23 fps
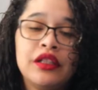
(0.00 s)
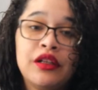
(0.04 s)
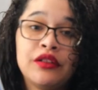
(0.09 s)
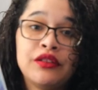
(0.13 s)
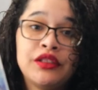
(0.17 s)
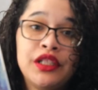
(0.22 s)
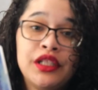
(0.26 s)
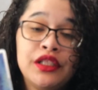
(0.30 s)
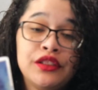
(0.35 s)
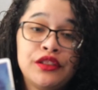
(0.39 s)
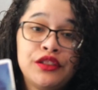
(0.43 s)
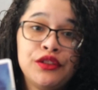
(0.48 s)
Now
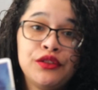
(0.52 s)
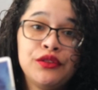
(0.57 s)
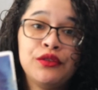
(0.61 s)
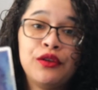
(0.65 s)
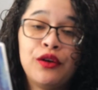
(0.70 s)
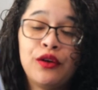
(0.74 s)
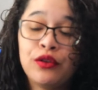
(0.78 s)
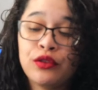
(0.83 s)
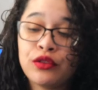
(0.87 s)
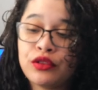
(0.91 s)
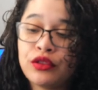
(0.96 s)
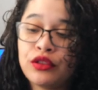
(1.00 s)
X-2
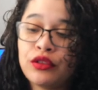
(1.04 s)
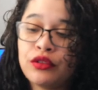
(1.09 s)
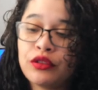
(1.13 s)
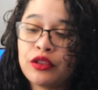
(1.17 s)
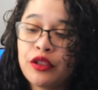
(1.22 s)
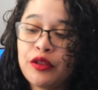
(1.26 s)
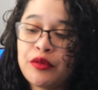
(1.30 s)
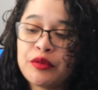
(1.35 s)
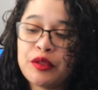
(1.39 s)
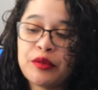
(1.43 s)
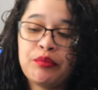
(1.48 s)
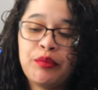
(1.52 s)
also
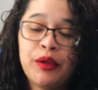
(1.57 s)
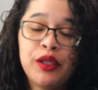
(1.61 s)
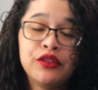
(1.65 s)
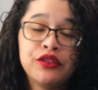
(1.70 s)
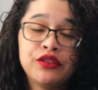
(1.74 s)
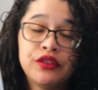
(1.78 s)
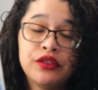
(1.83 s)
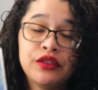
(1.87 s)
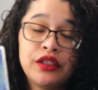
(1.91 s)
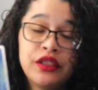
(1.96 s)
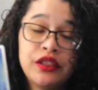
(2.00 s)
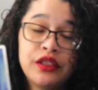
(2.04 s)
comes
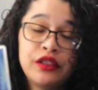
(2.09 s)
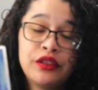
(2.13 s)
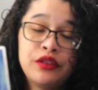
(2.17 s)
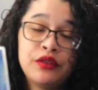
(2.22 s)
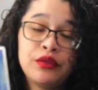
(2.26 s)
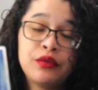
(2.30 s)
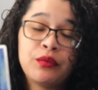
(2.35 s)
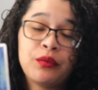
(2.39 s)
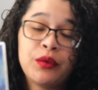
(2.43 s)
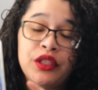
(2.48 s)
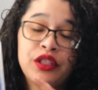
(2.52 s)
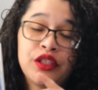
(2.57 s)
bundled
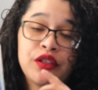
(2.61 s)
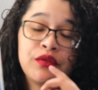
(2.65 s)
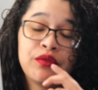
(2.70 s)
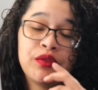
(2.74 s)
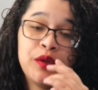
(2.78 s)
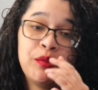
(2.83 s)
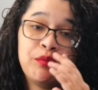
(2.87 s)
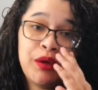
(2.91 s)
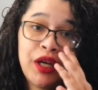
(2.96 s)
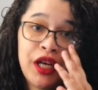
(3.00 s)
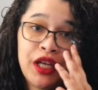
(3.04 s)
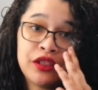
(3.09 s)
in with the
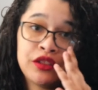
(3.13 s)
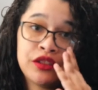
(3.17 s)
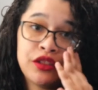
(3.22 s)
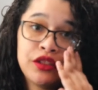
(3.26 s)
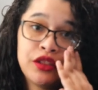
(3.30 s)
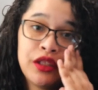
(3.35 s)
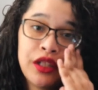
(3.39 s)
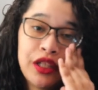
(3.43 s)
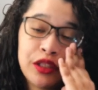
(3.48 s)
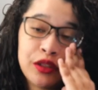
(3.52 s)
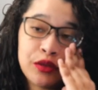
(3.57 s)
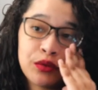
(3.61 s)

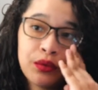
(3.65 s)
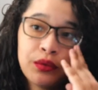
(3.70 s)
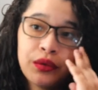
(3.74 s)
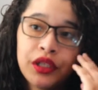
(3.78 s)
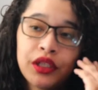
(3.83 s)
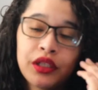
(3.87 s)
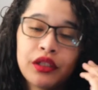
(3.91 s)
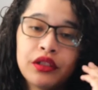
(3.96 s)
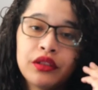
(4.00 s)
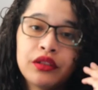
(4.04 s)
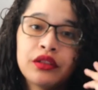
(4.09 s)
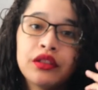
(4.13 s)
remaster as
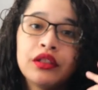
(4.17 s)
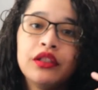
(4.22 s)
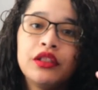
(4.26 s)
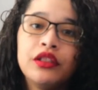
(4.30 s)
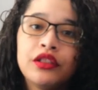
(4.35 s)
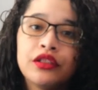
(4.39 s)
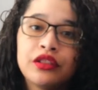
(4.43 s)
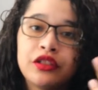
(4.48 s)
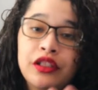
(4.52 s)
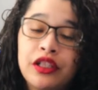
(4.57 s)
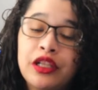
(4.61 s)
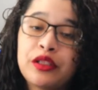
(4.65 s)
well,
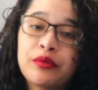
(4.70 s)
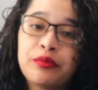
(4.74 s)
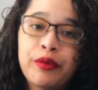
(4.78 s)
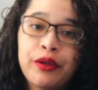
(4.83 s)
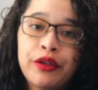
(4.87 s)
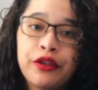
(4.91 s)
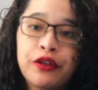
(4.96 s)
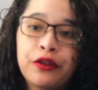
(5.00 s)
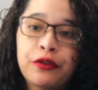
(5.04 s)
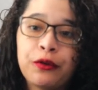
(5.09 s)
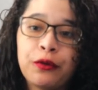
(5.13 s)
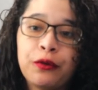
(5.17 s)
so that's
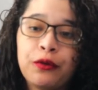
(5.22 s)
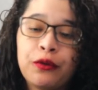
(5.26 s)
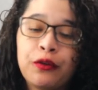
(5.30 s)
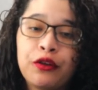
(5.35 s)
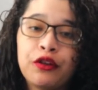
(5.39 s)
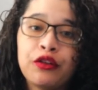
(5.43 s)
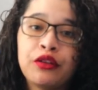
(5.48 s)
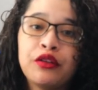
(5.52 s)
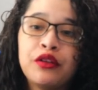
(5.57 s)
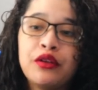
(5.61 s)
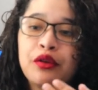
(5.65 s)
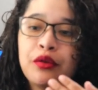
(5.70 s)
pretty
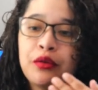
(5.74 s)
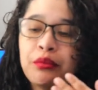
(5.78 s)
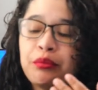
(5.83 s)
cool.